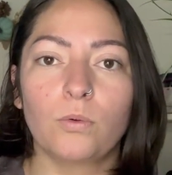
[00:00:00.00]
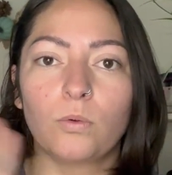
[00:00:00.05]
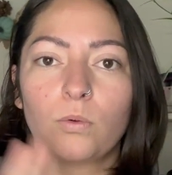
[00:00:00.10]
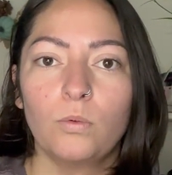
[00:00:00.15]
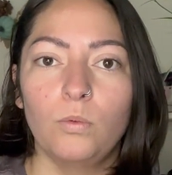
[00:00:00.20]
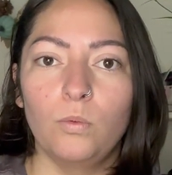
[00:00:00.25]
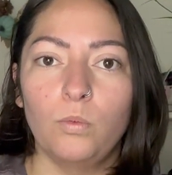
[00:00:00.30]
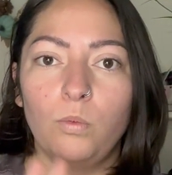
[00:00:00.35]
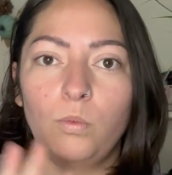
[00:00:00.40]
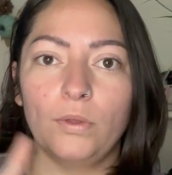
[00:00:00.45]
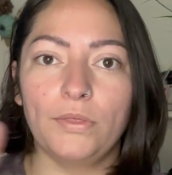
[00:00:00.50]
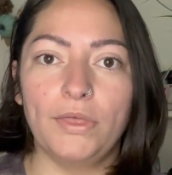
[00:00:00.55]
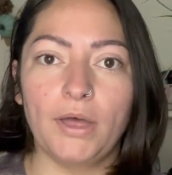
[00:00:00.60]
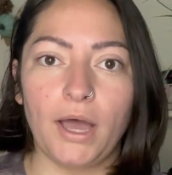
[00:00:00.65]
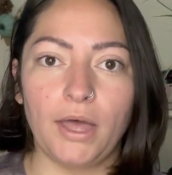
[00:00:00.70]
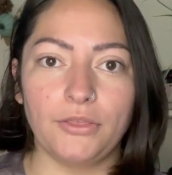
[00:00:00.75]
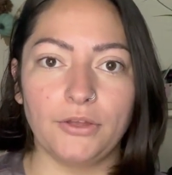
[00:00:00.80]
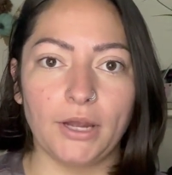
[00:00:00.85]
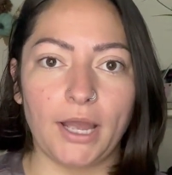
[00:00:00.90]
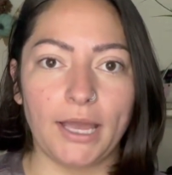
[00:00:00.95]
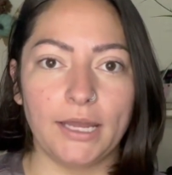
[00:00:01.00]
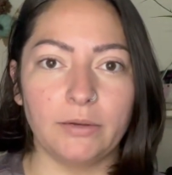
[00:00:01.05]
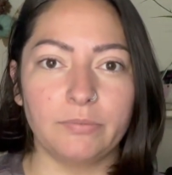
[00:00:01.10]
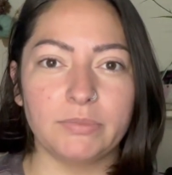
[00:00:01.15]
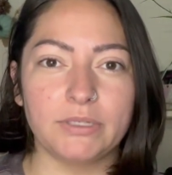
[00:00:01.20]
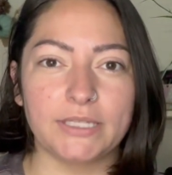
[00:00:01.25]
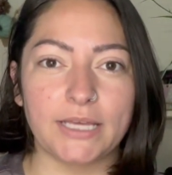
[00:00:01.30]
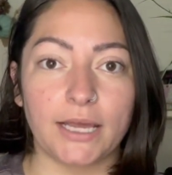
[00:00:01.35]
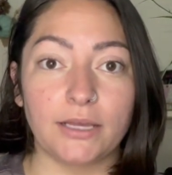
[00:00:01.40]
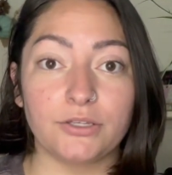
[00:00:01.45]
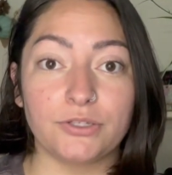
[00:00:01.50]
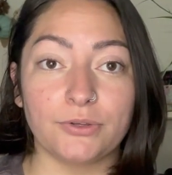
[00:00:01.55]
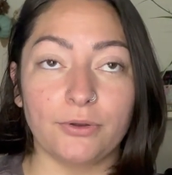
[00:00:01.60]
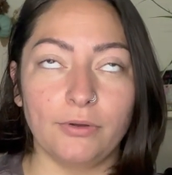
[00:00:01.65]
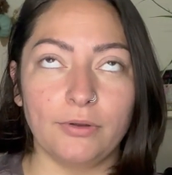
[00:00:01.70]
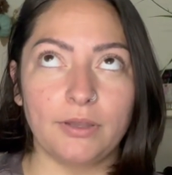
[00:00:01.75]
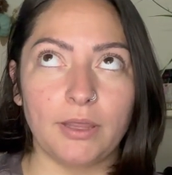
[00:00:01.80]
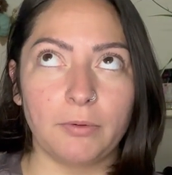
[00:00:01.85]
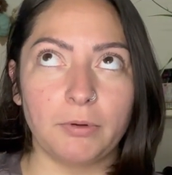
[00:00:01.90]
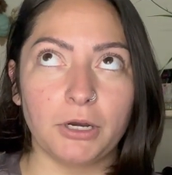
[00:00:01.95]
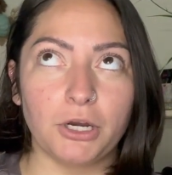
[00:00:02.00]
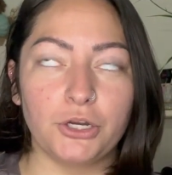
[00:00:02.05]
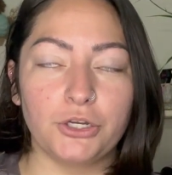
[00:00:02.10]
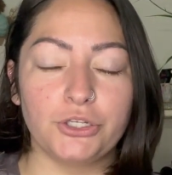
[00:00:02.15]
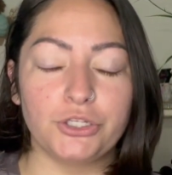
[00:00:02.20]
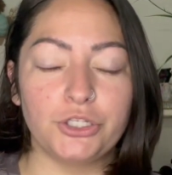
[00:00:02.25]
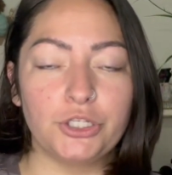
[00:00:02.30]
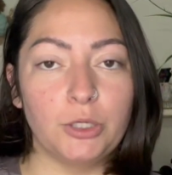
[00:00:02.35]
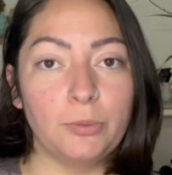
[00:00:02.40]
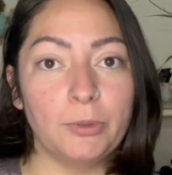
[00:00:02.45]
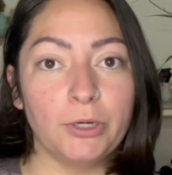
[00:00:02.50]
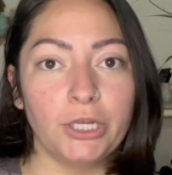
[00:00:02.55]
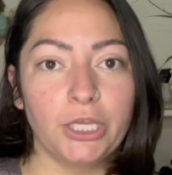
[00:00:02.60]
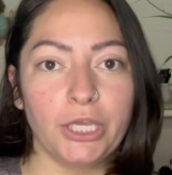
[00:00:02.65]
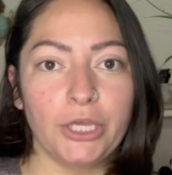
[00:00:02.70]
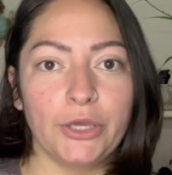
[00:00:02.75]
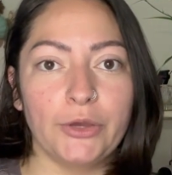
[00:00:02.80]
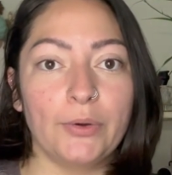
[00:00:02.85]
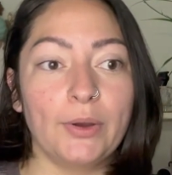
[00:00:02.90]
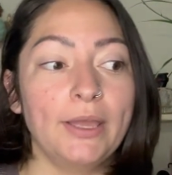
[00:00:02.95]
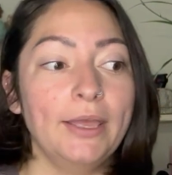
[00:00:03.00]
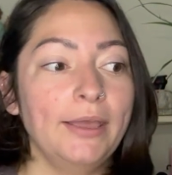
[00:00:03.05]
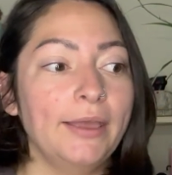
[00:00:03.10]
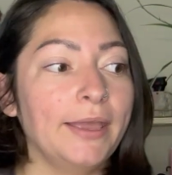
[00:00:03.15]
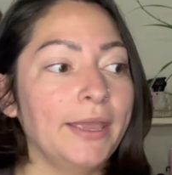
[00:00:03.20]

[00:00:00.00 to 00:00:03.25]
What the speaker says: the other items that sold. They were super cute